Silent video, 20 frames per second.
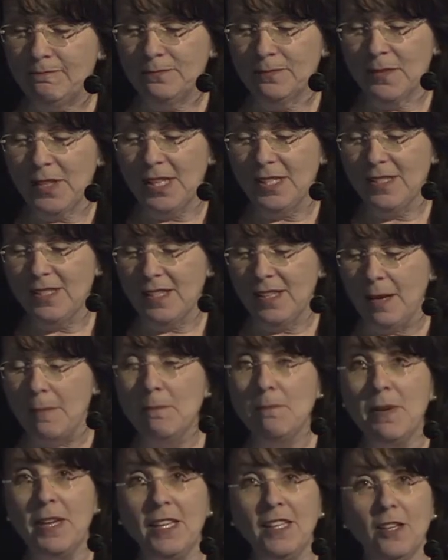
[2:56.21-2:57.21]
it's
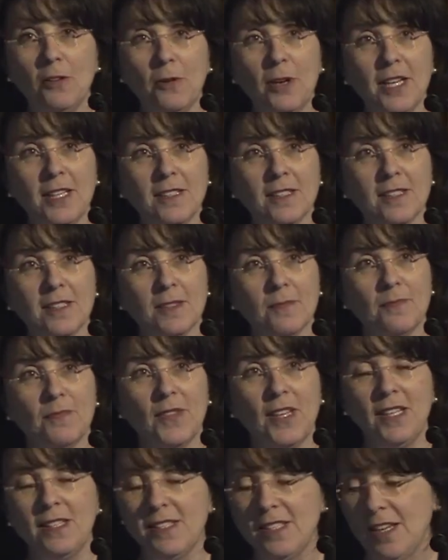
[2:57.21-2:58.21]
ambiguous,
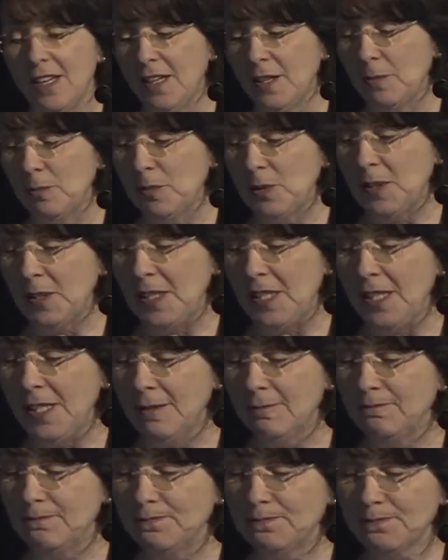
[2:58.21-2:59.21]
it's
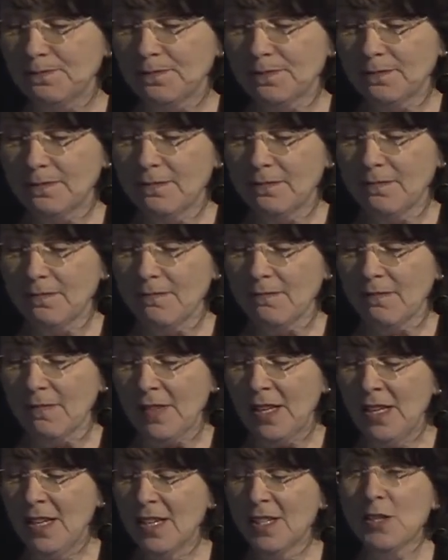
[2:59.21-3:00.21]
incomplete.
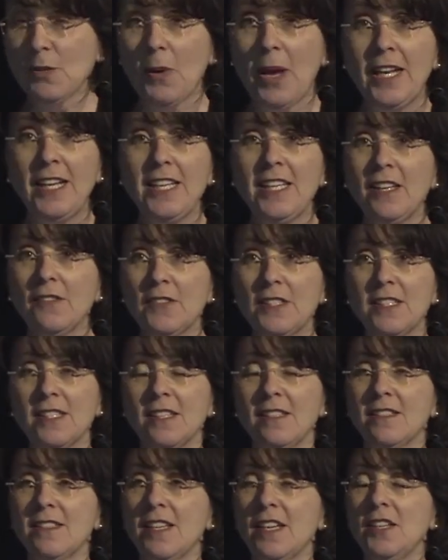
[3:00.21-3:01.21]
So any given
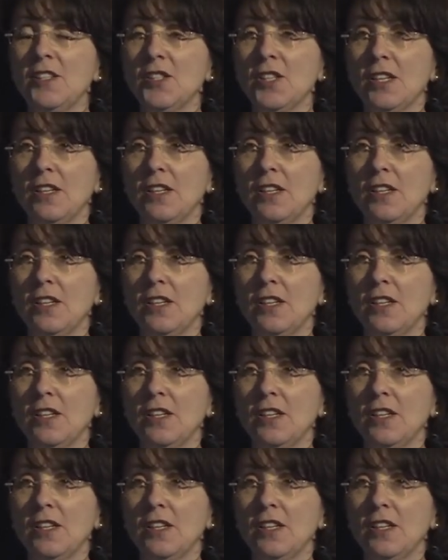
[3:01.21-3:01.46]
sensation, a